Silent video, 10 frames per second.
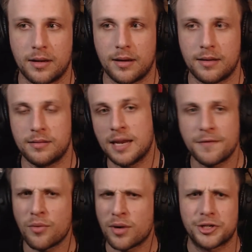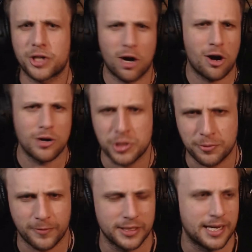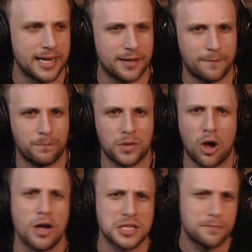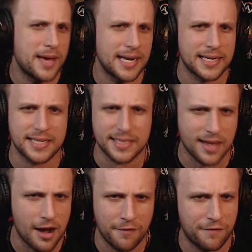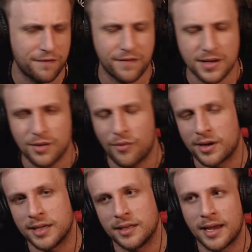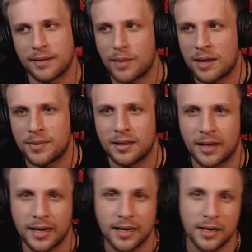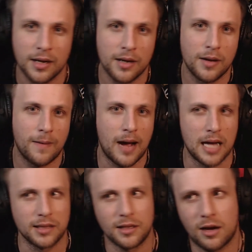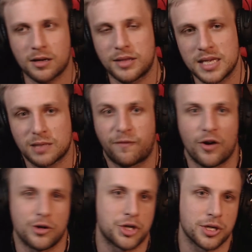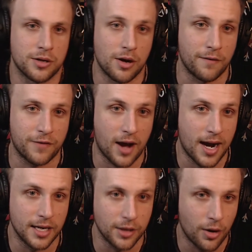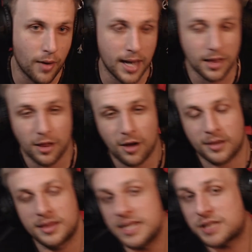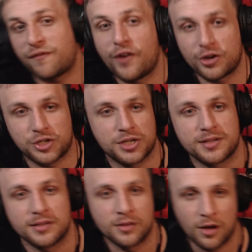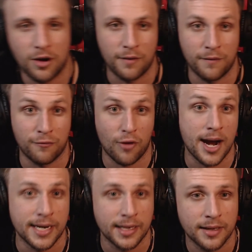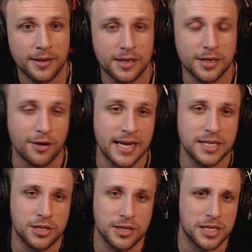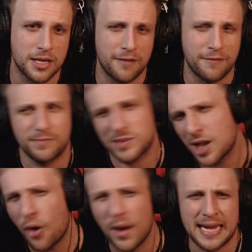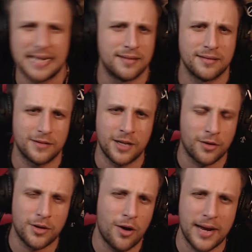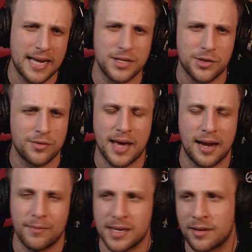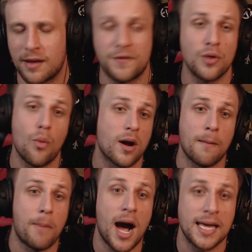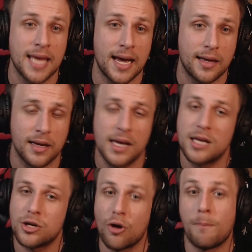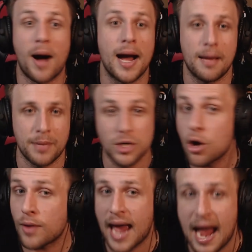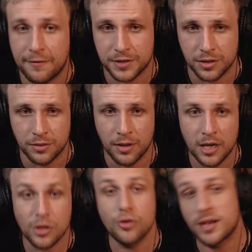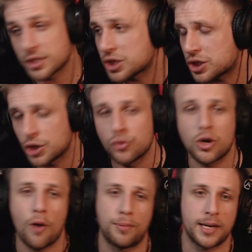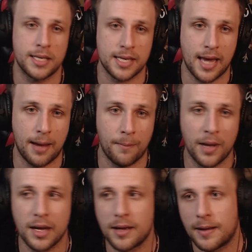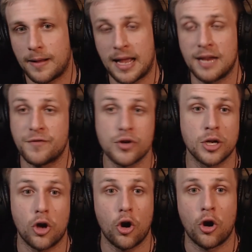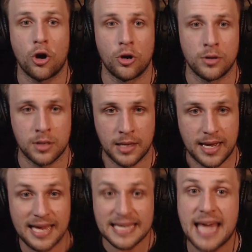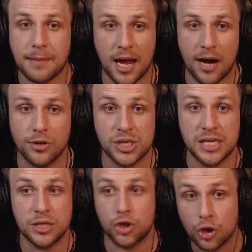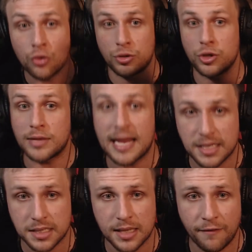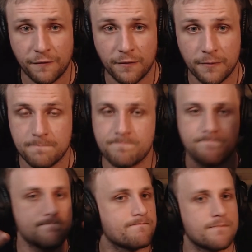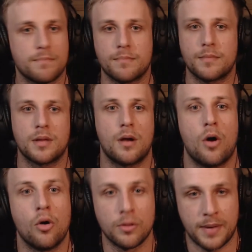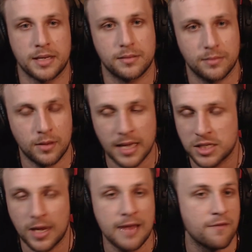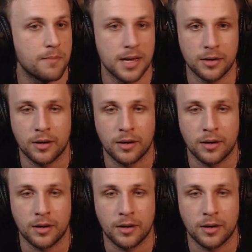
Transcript: Then if you want to charge for like cosmetic stuff and you want to like maybe like unlock this version of Kylo, unlock this version of Rey, you know, that sort of stuff, go ahead. You know, go ahead and do that. I mean, if you want to buy that, you'll buy it, but you don't have to. You can still go play the game. And if you can earn in-game currency to do that stuff, all the better. That's even better.